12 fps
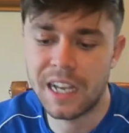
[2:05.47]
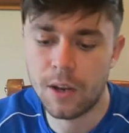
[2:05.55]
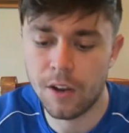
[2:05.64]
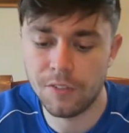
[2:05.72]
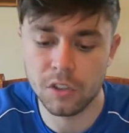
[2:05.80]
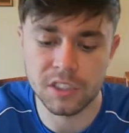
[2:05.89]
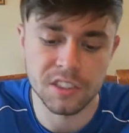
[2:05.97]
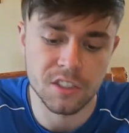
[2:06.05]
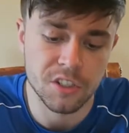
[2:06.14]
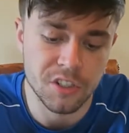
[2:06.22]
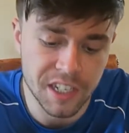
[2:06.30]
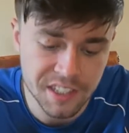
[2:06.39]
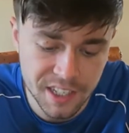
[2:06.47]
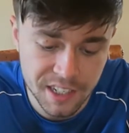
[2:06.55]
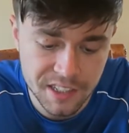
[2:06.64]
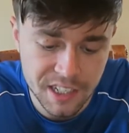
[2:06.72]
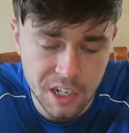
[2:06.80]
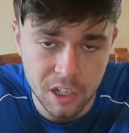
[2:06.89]
Now I've looked into the
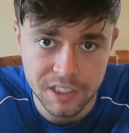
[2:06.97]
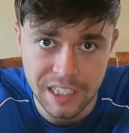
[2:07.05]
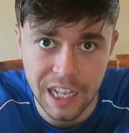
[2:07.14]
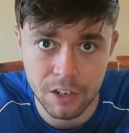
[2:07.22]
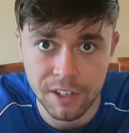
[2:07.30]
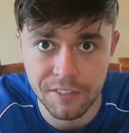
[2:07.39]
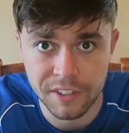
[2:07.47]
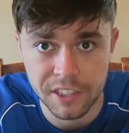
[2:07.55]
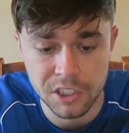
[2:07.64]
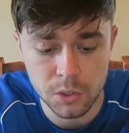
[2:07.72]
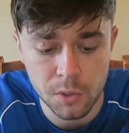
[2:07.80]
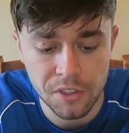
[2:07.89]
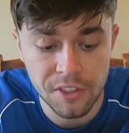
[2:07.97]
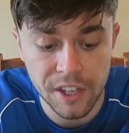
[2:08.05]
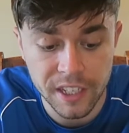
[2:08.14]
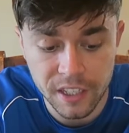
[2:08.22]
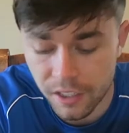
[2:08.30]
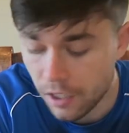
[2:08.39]
dressings, they're not as calorific as you would
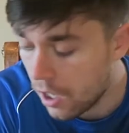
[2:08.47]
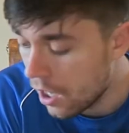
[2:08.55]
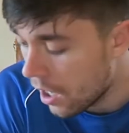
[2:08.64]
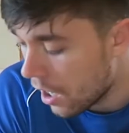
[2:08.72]
think,